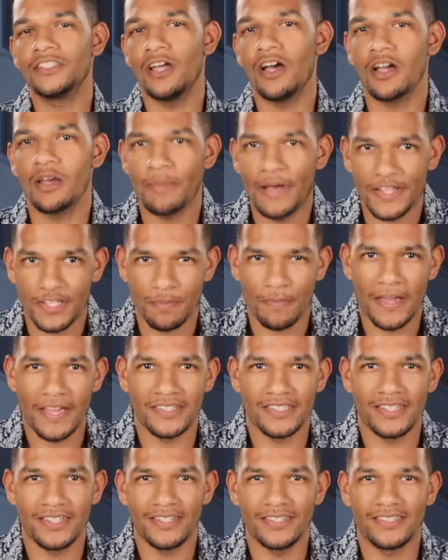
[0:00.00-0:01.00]
talk about
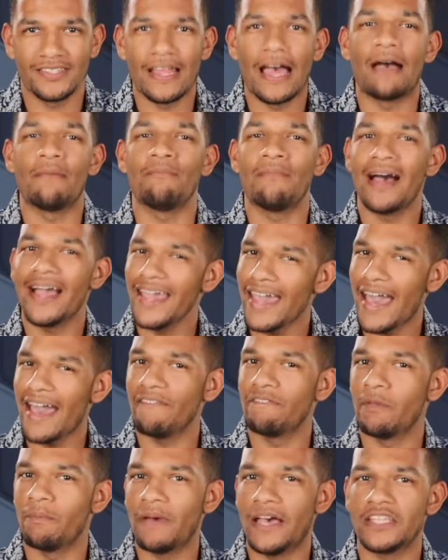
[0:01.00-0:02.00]
spaces that might
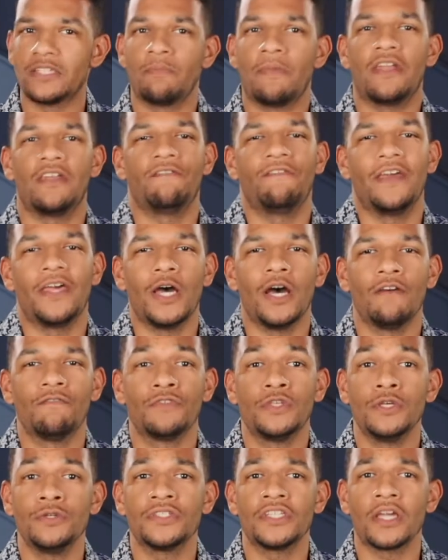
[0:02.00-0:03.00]
have the best benefit
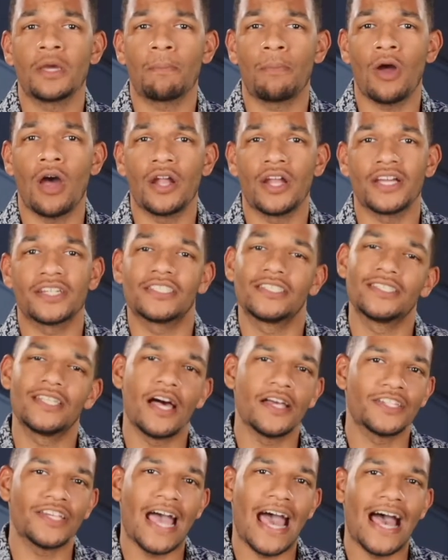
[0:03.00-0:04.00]
of using a product
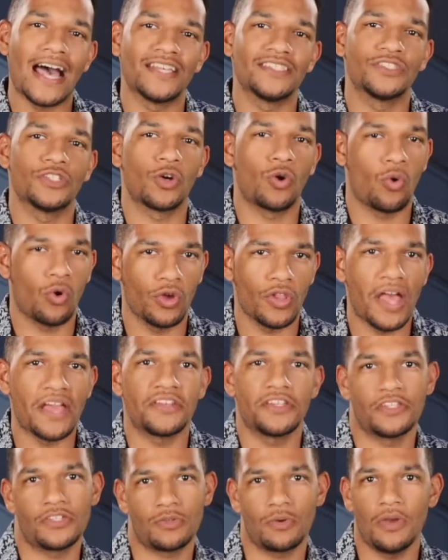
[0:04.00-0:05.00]
such as the Corelite
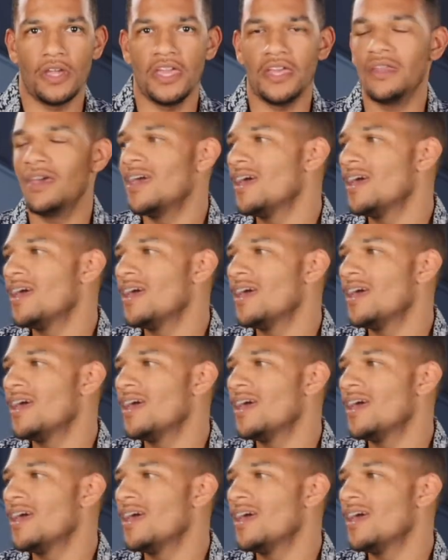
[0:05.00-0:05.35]
Discreet.